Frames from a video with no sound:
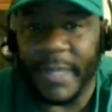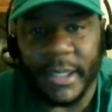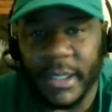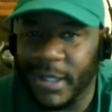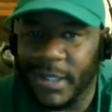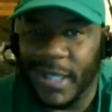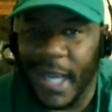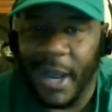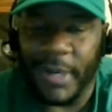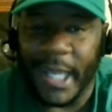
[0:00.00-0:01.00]
guy on the
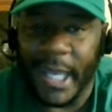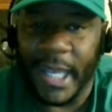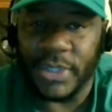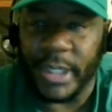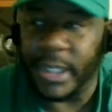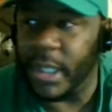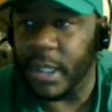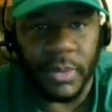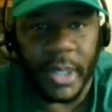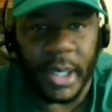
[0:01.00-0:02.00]
edge with
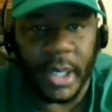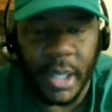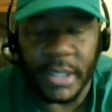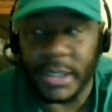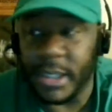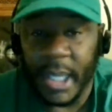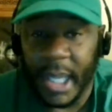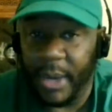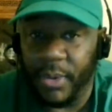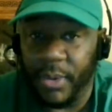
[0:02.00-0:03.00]
Hutch,
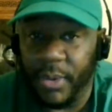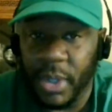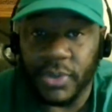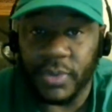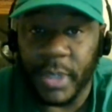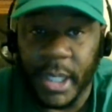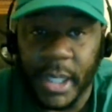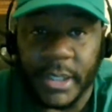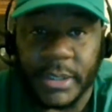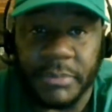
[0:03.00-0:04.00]
and who knows
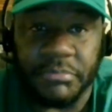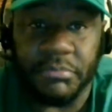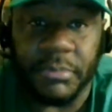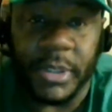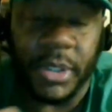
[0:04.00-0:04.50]
with Hutch?